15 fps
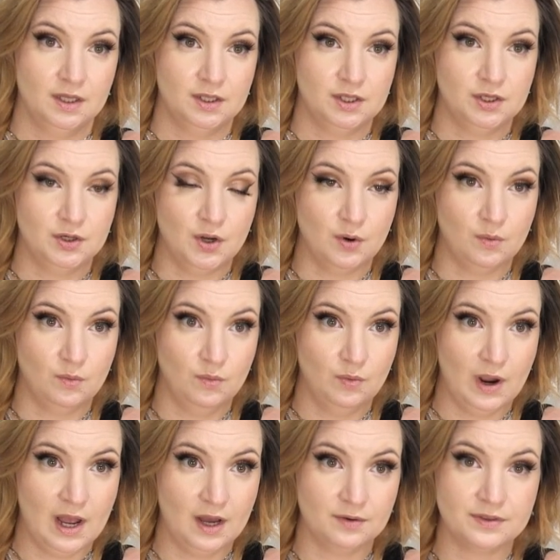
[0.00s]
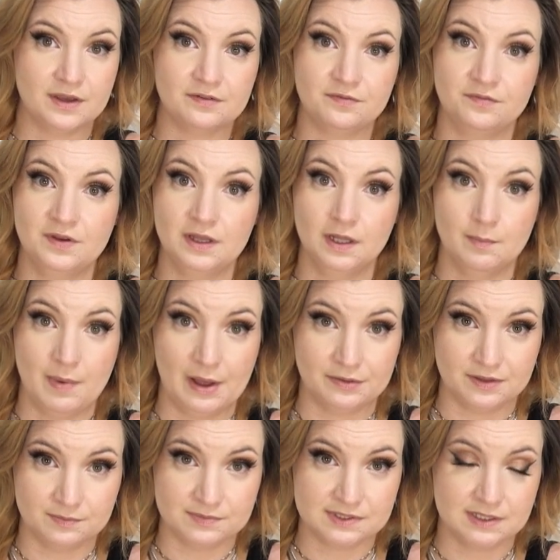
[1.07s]
you know, how they feel
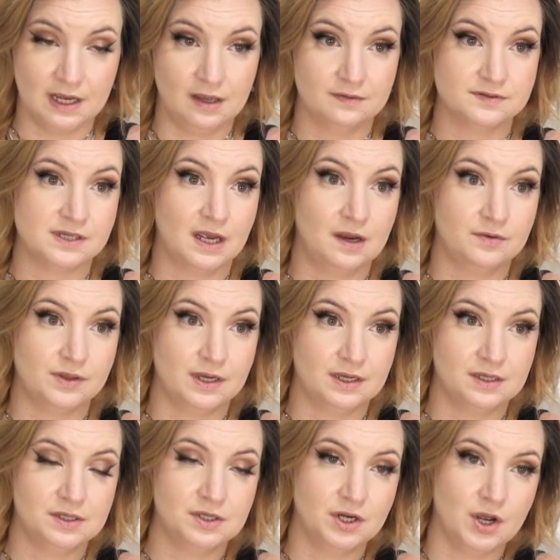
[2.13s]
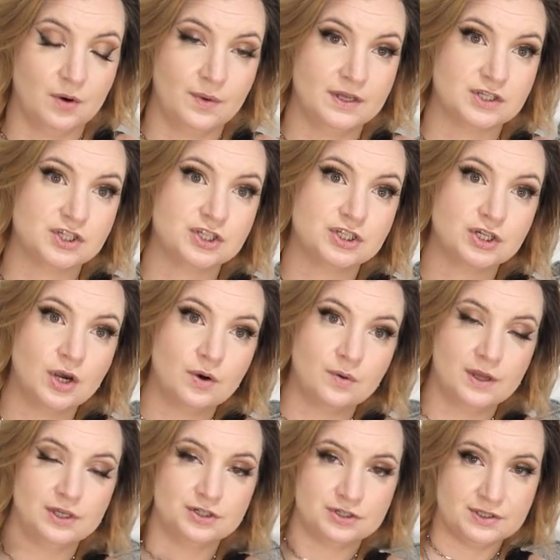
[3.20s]
about themselves, how they, you know, it's so
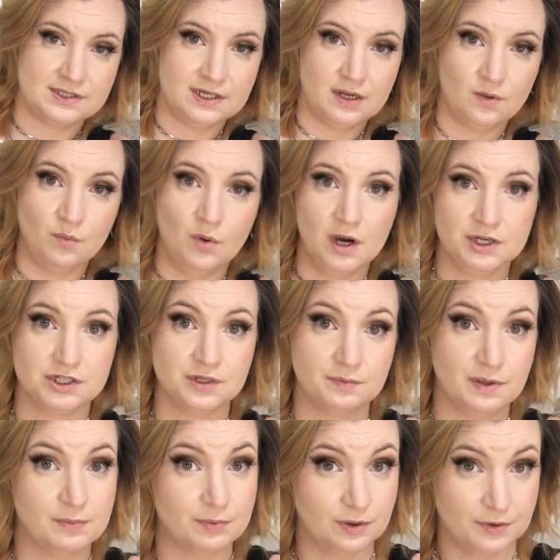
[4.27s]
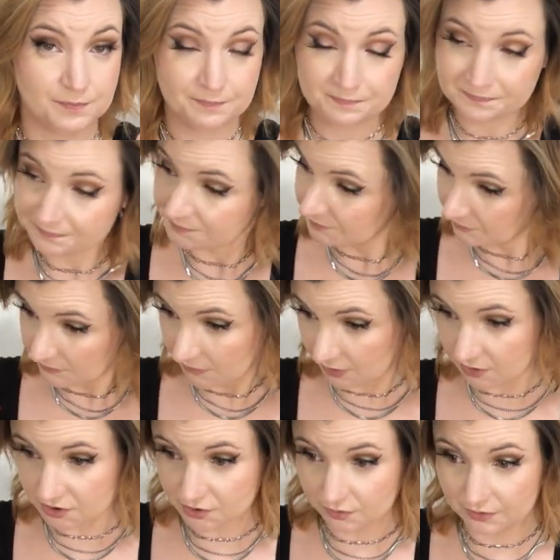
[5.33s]
interesting watching people
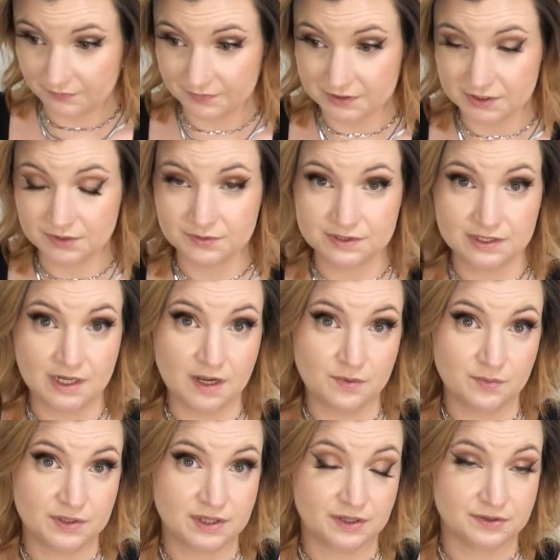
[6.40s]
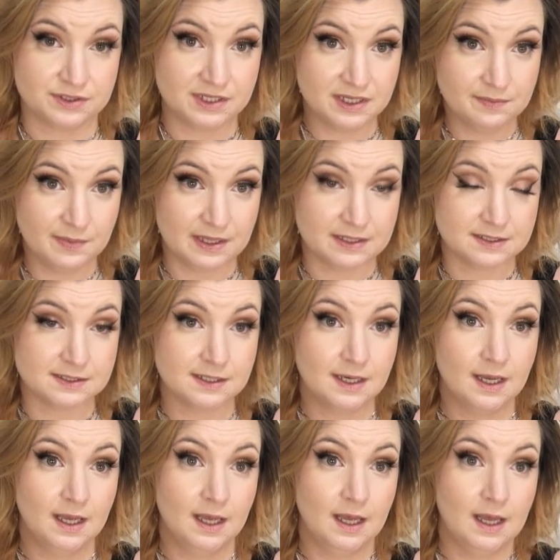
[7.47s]
sort of associate with their daemons.
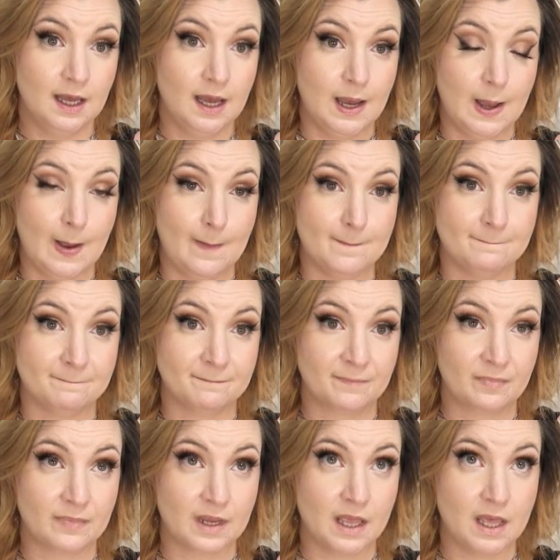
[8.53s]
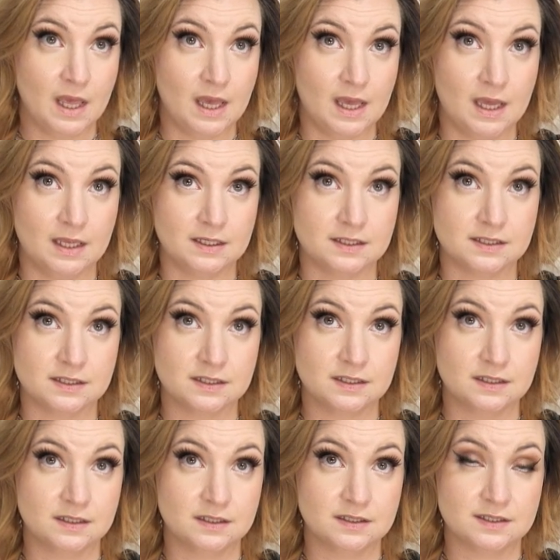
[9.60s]
Um, and
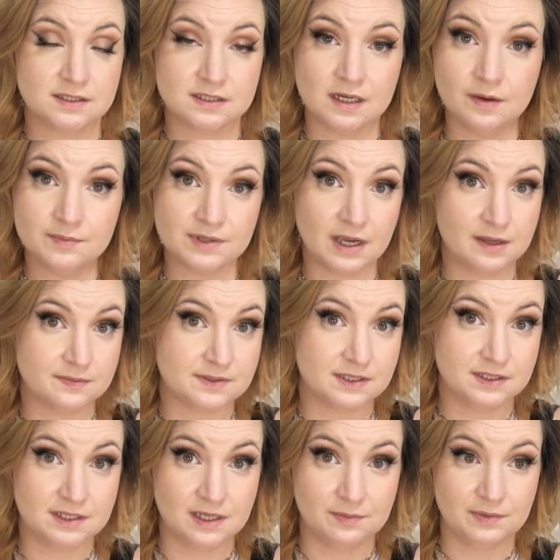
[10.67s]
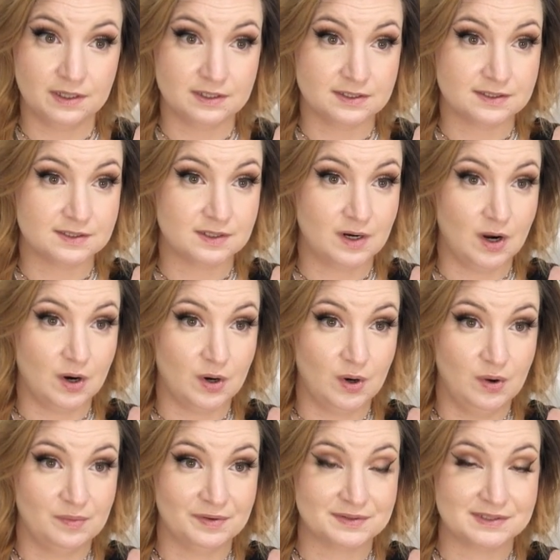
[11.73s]
sometimes the daemons are
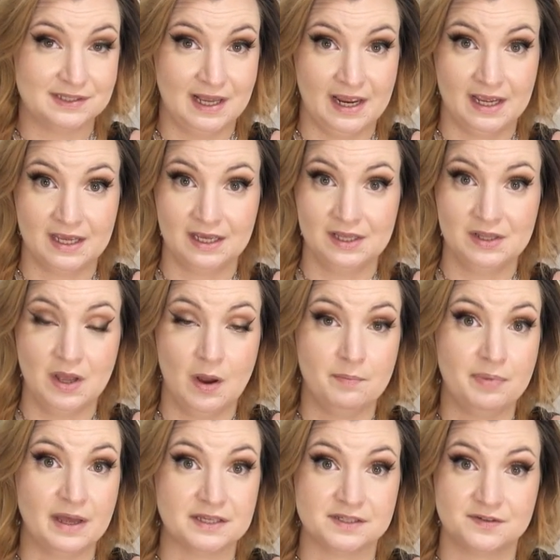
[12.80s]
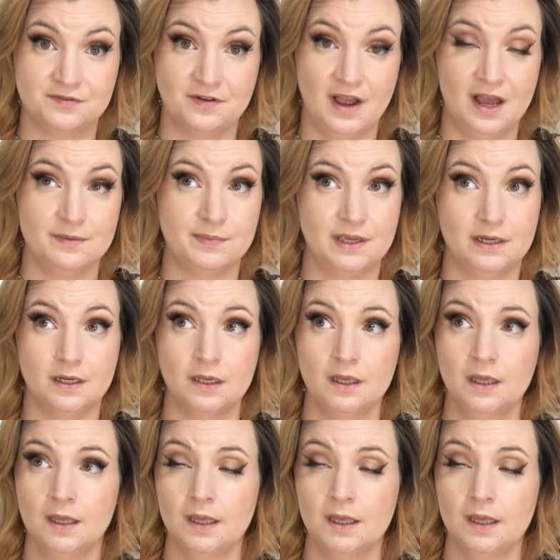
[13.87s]
almost like a best friend. I mean,